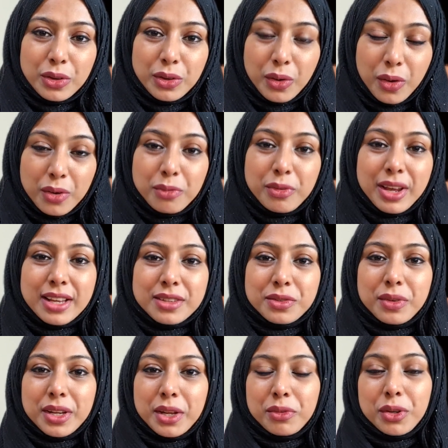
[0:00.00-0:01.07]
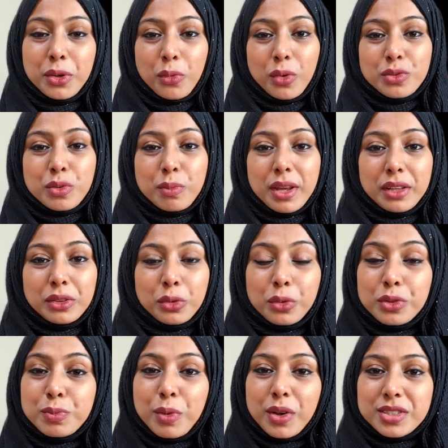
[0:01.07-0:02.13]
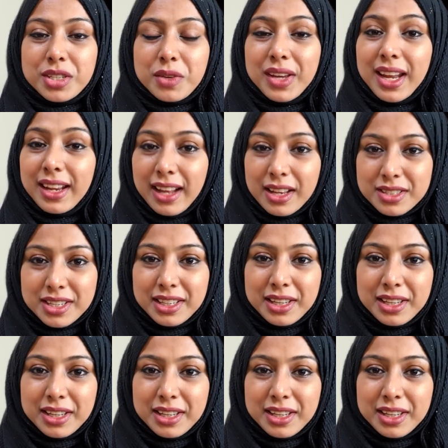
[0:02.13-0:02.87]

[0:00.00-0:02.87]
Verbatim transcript: your face whenever you want to make those positive and lasting